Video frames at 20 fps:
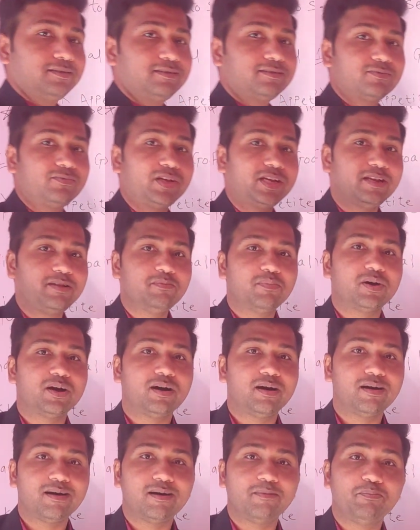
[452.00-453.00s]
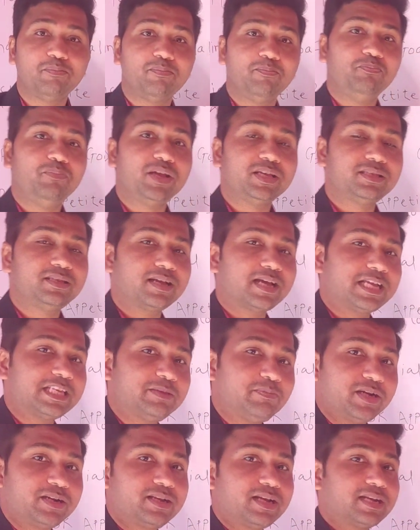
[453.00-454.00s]
is a very basic
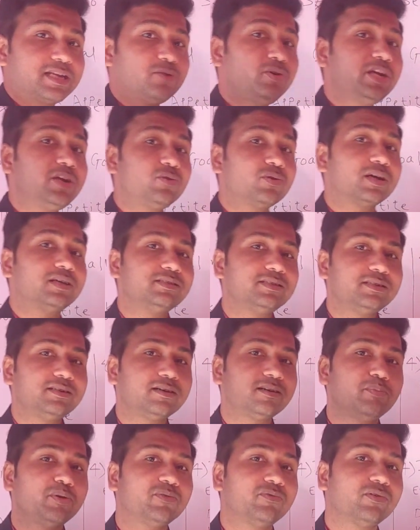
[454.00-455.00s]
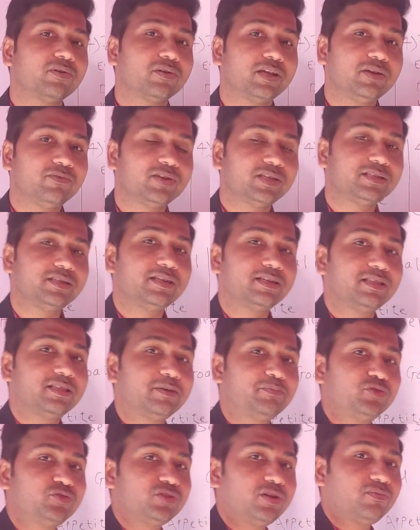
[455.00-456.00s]
aspect that you need to consider before investing in
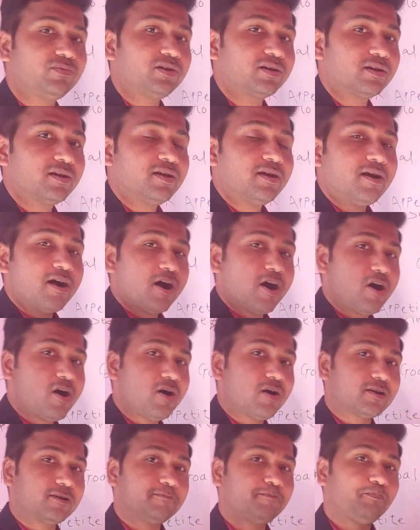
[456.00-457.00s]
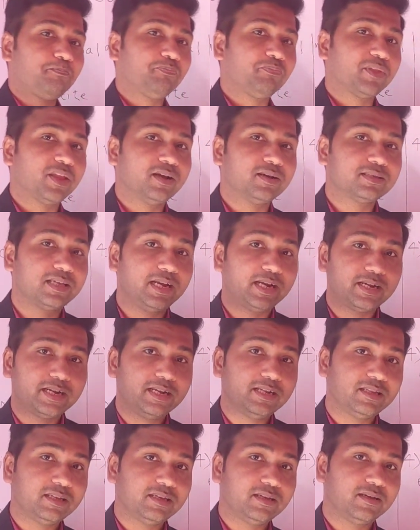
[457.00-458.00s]
the mutual fund or
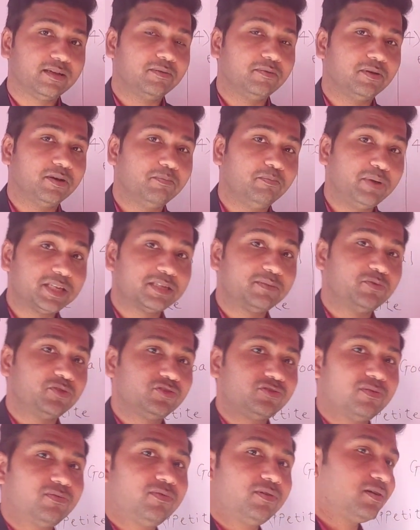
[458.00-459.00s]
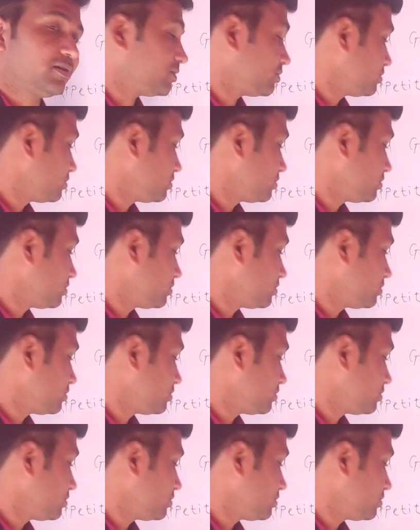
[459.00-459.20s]
selecting the best mutual fund.